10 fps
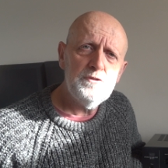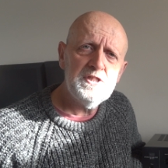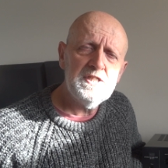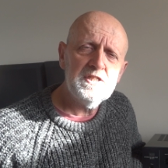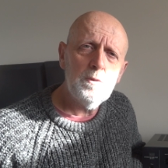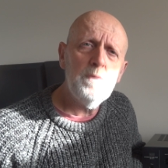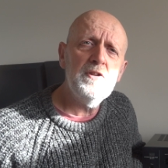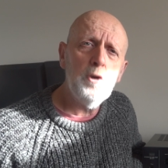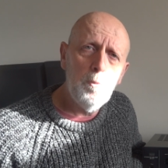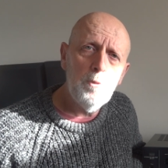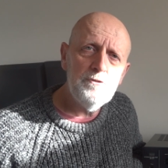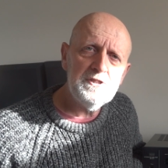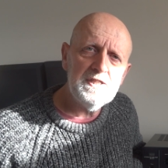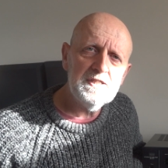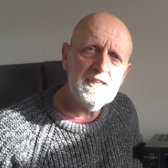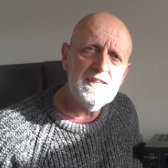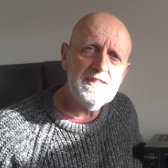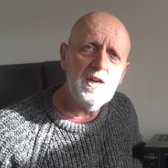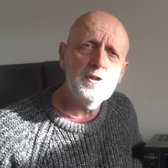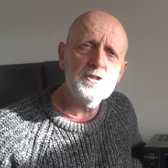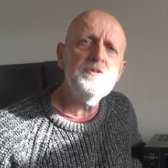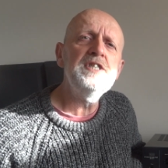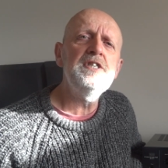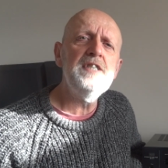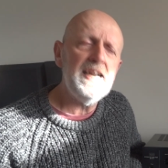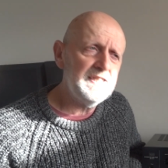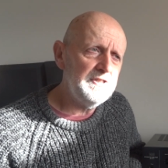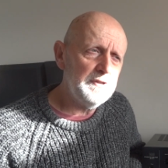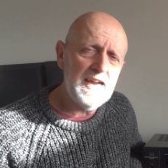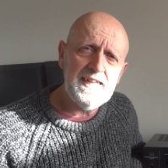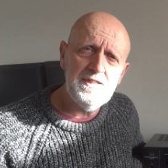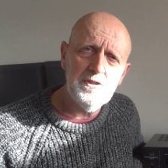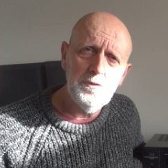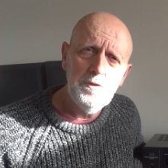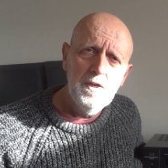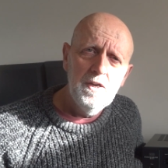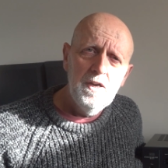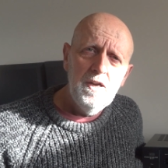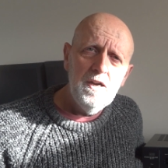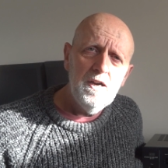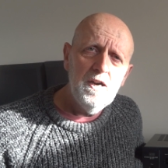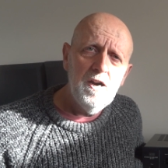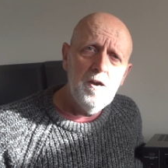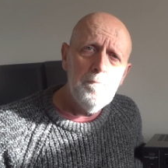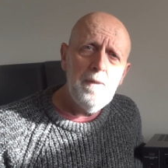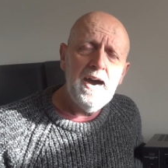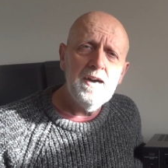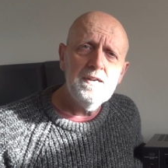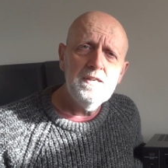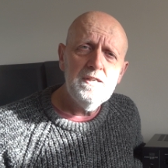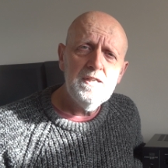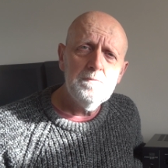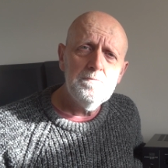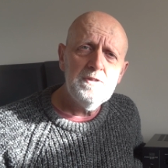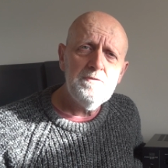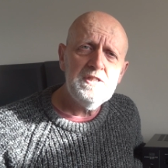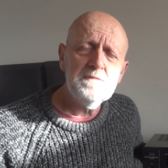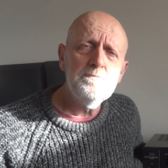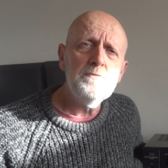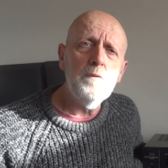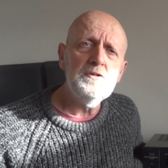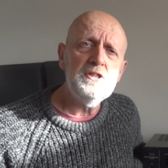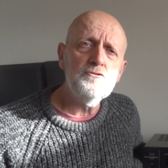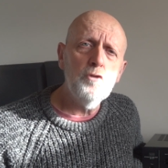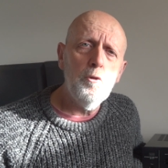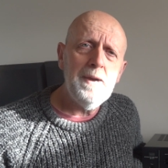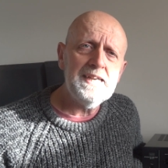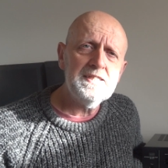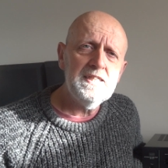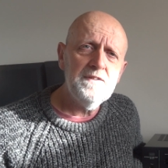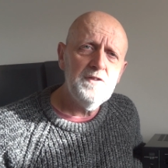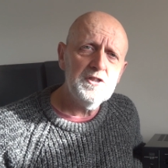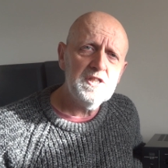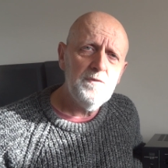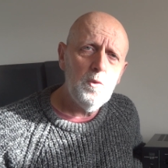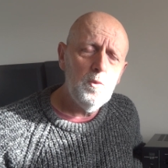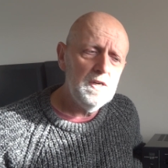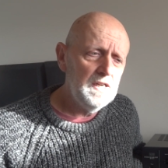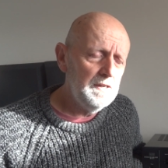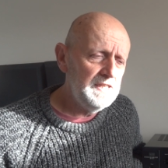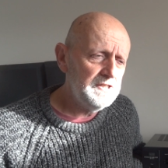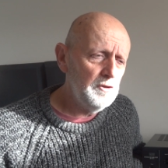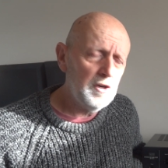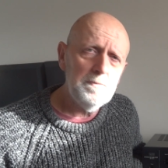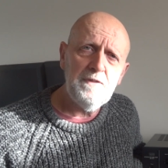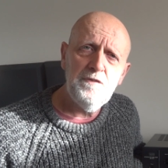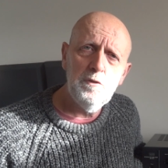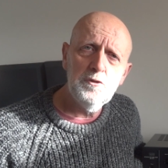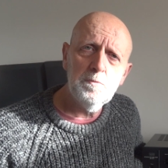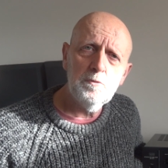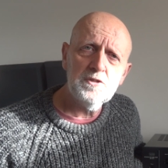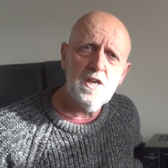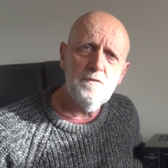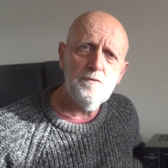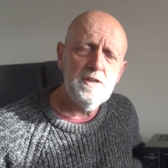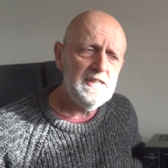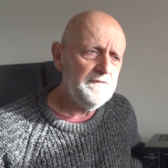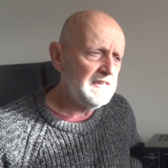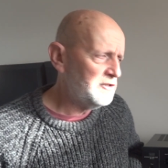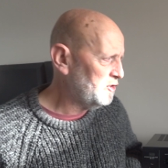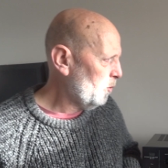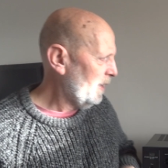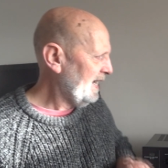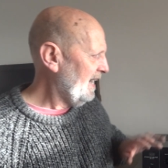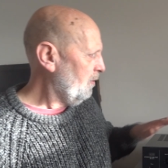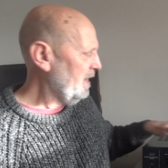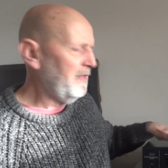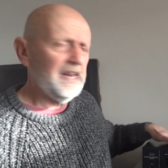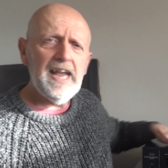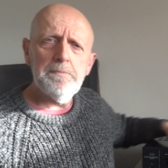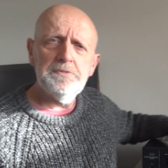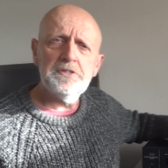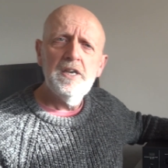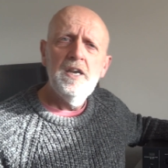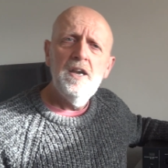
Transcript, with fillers: resistor with a normal resistor? And the answer is yes, you can do. Uh, but um, there is some obviously drawbacks here. First of all, uh, it's not going to be fusible, so for anything shorting out or anything that happens